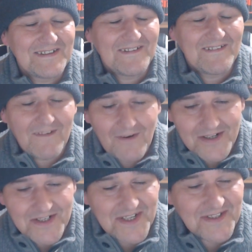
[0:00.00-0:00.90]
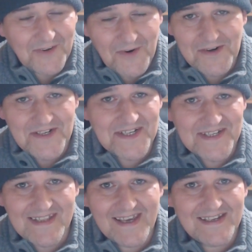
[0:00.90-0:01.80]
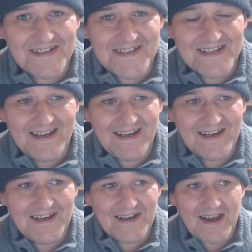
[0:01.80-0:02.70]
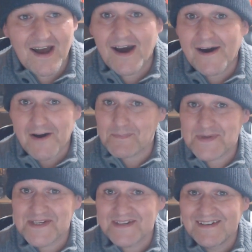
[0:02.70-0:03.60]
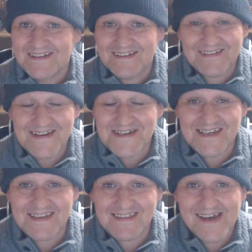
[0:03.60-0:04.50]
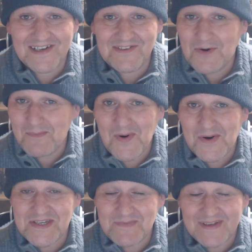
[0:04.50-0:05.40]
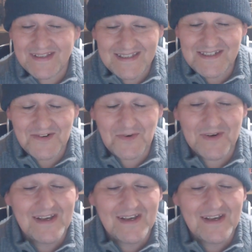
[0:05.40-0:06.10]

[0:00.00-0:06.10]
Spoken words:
Gorgeous, gorgeous things. Harps, things like that. Not mods, but, you know.